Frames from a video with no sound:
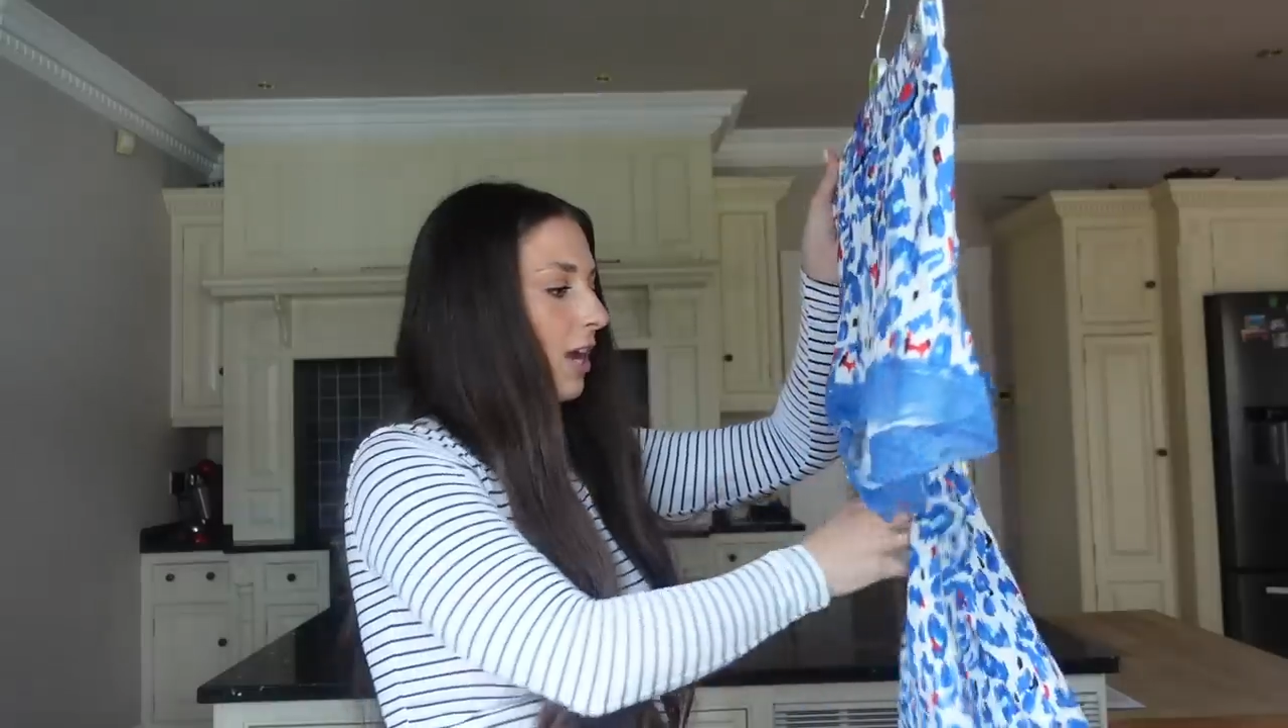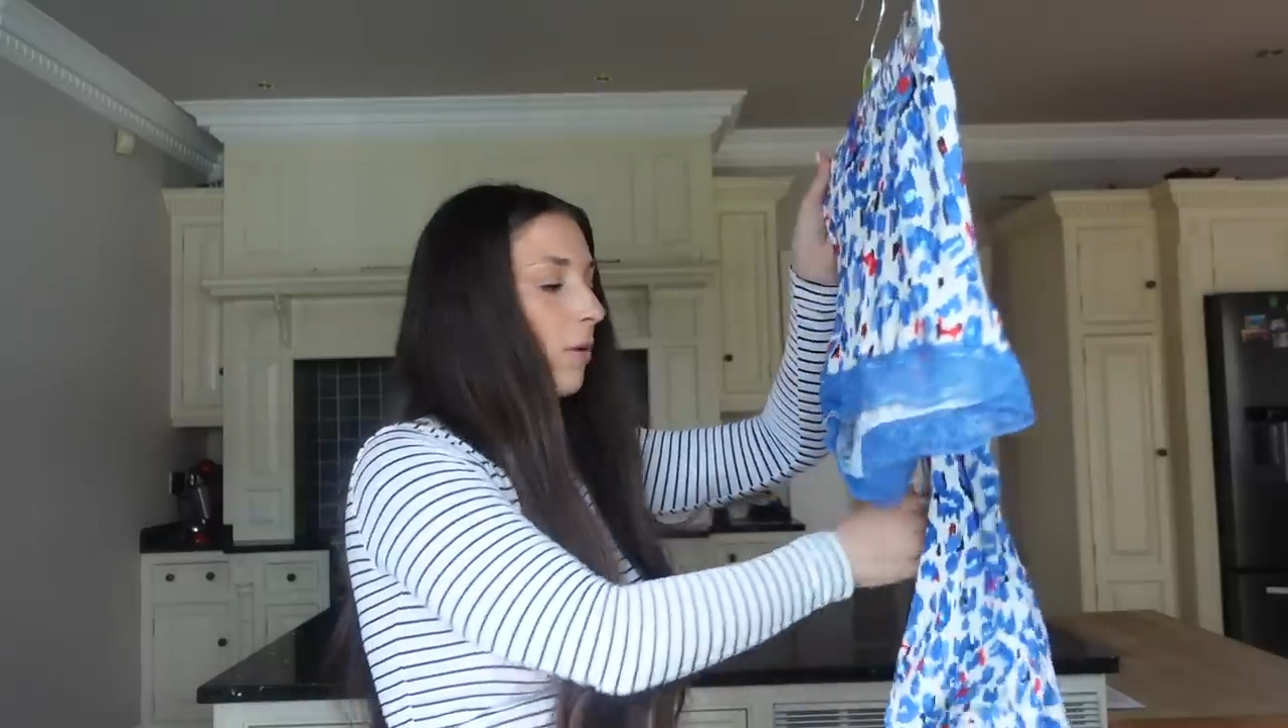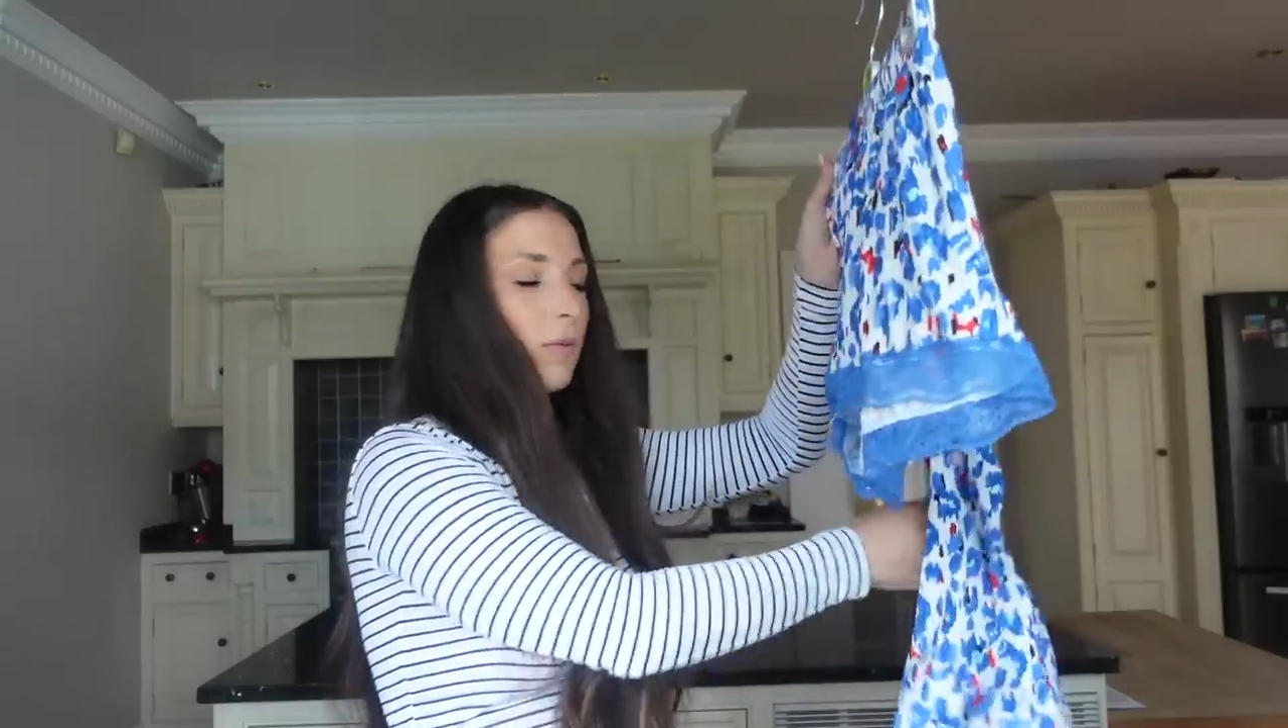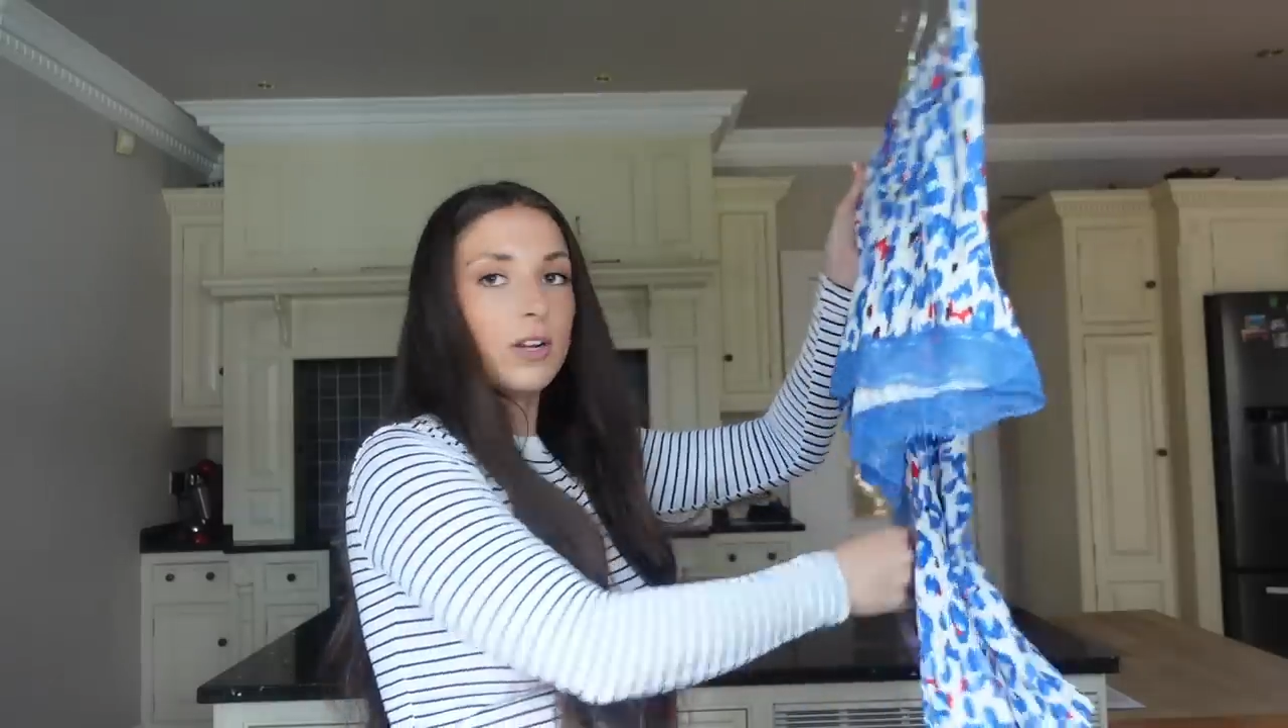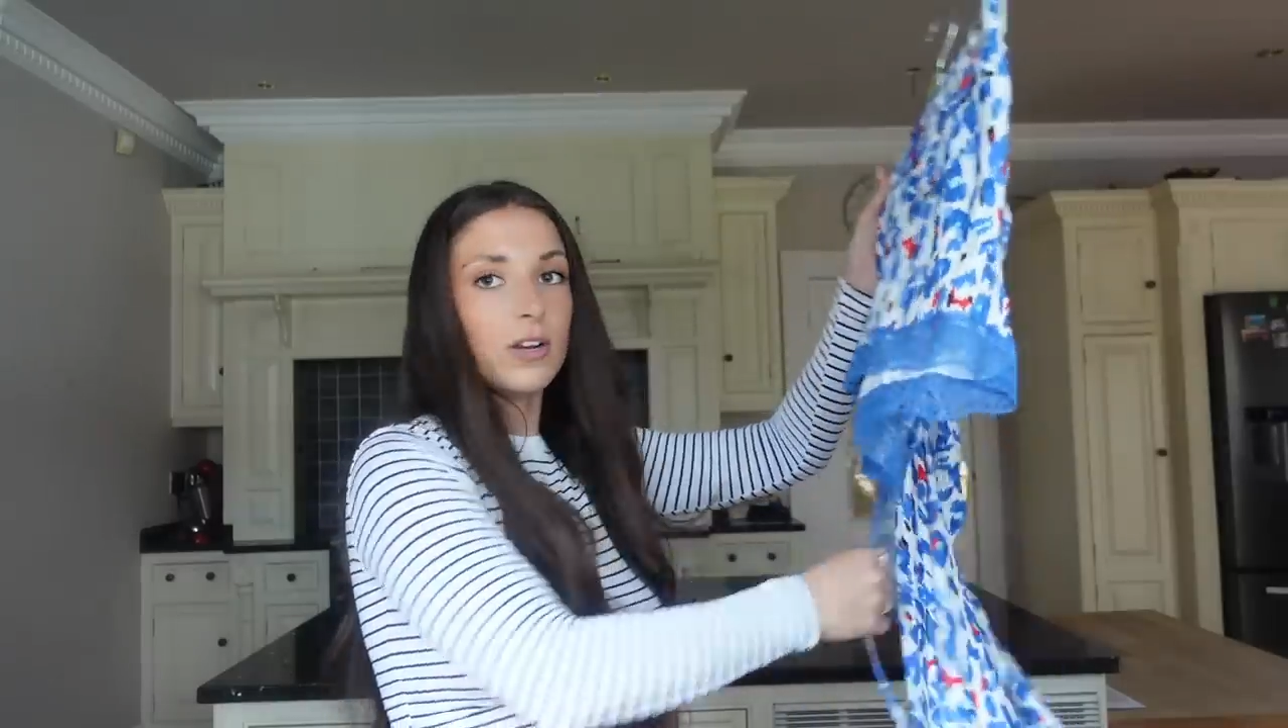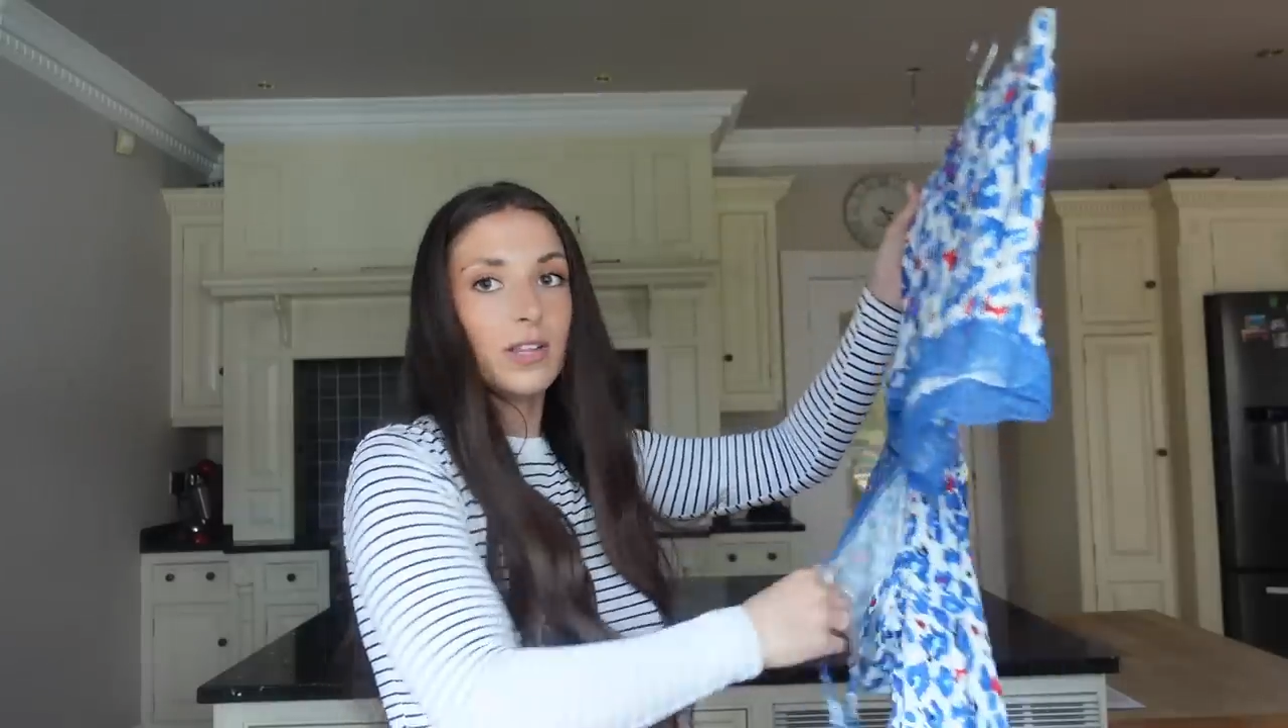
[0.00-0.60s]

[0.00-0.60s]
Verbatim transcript: I would like